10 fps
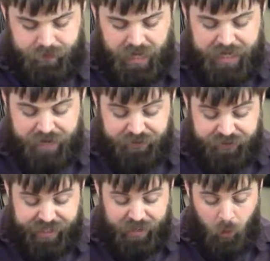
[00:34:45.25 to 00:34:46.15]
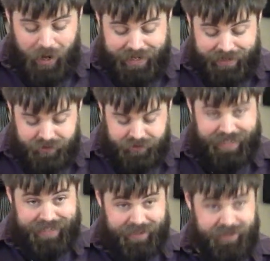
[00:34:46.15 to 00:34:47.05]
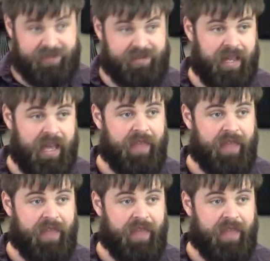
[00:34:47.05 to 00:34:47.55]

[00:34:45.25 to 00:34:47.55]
Never forget why it is